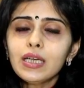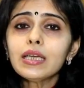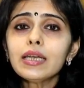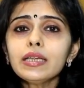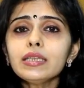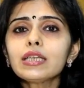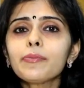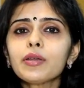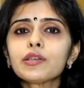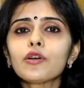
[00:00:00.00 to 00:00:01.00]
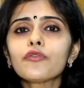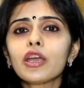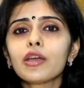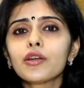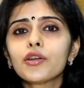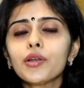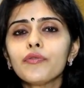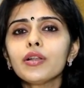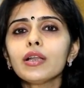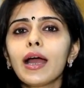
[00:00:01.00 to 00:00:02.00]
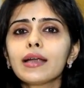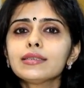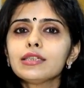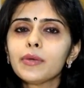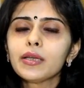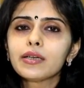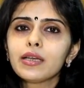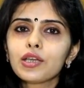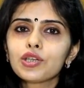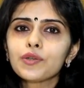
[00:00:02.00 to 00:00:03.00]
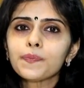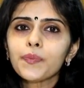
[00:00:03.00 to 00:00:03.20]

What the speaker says: The next step is of egg retrieval and semen collection.